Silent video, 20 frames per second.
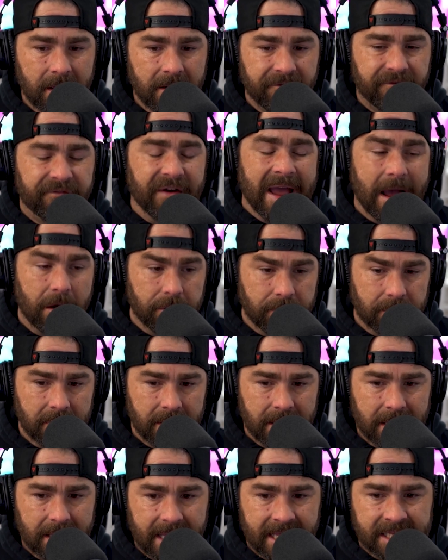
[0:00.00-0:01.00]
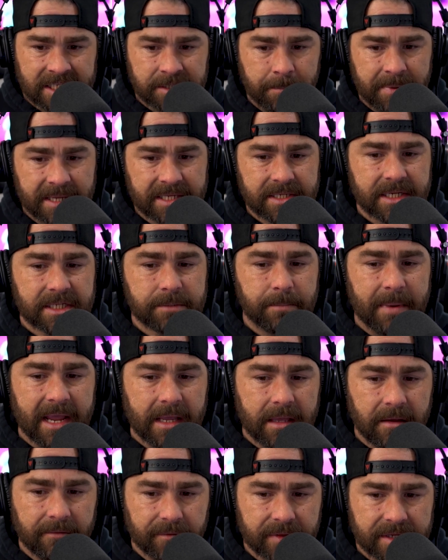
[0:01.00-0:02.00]
Found. It's business
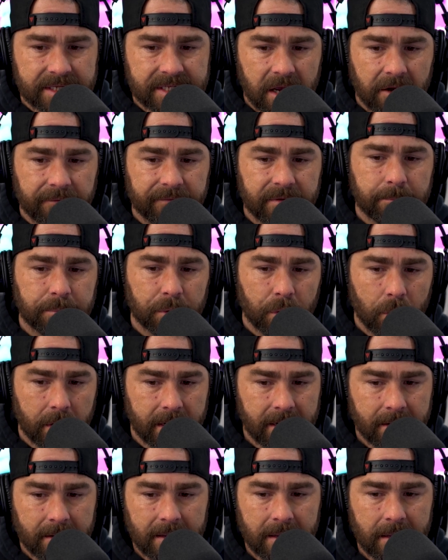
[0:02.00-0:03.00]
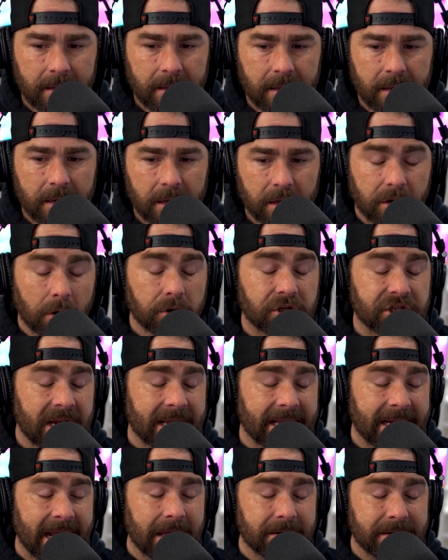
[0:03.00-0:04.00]
banking for the self-employed. Go check
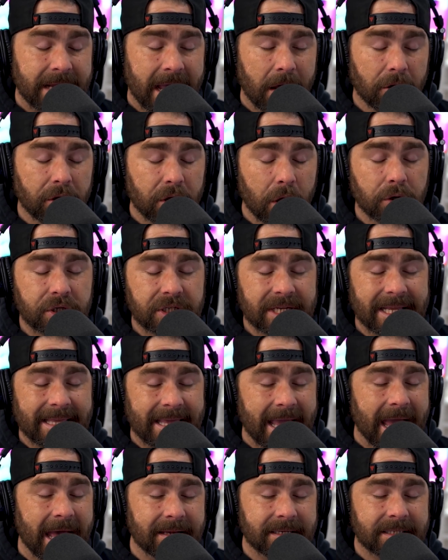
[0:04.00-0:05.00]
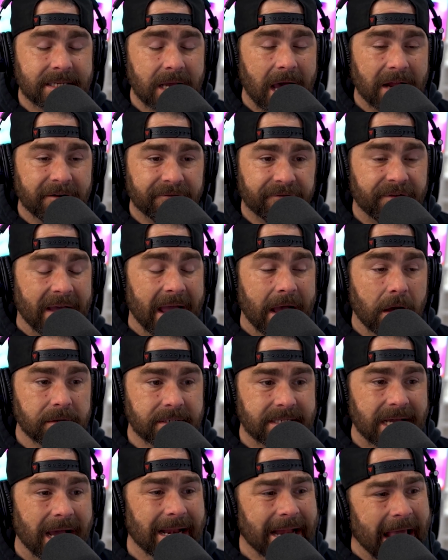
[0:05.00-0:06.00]
it out now. Go to
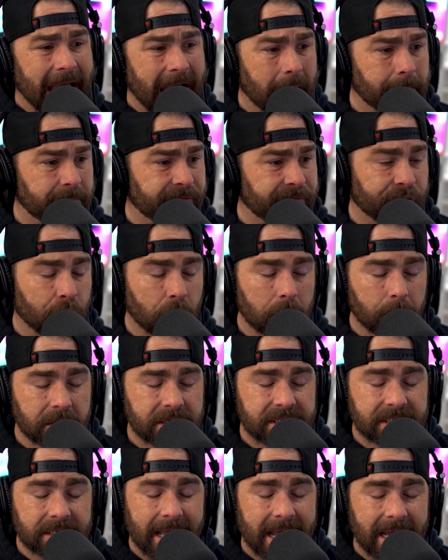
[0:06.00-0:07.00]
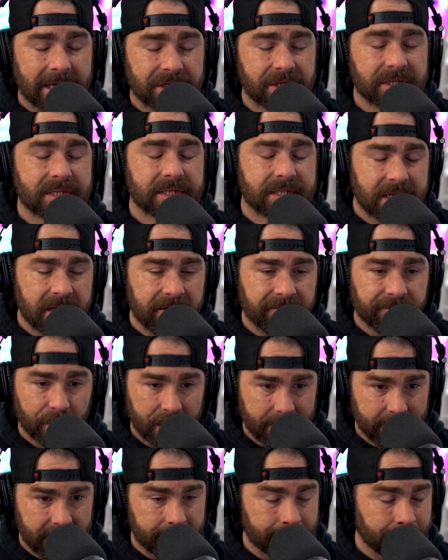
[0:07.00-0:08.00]
get.found.app/Steve
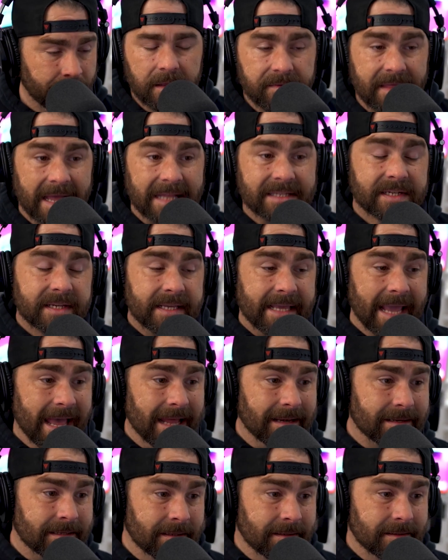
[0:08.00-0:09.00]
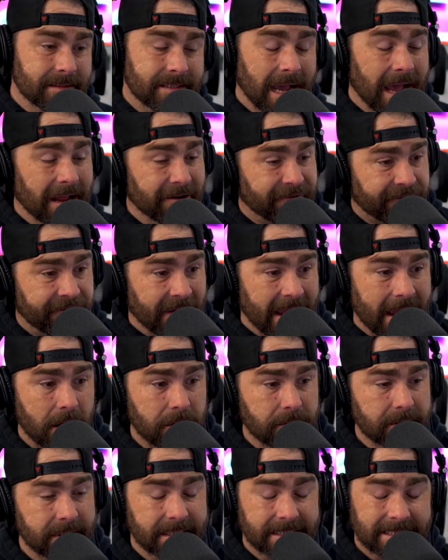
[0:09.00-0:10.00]
Freeman. That's
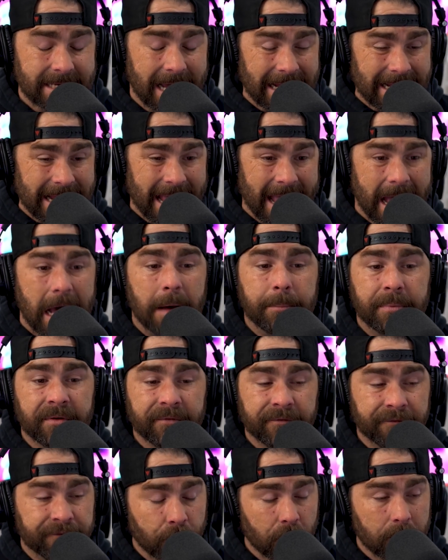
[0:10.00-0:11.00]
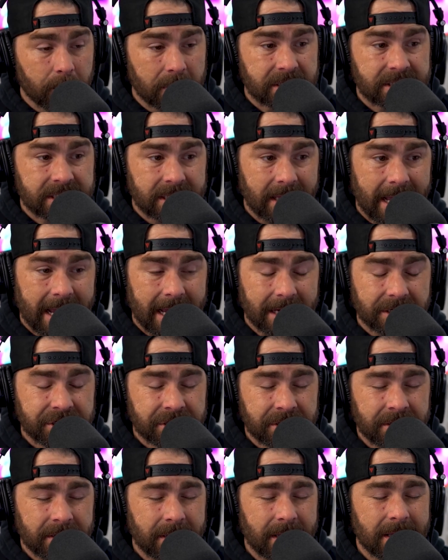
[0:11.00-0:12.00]

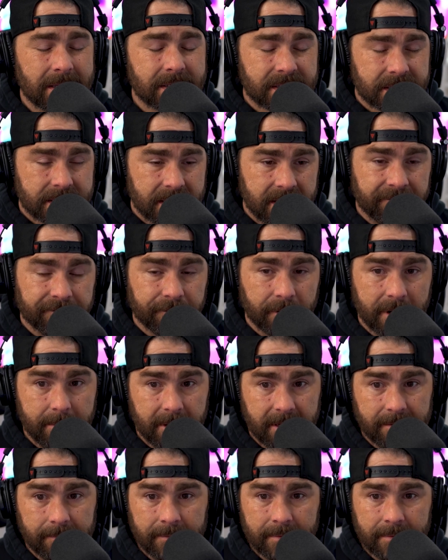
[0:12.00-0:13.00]
get.found.app/Steve Freeman.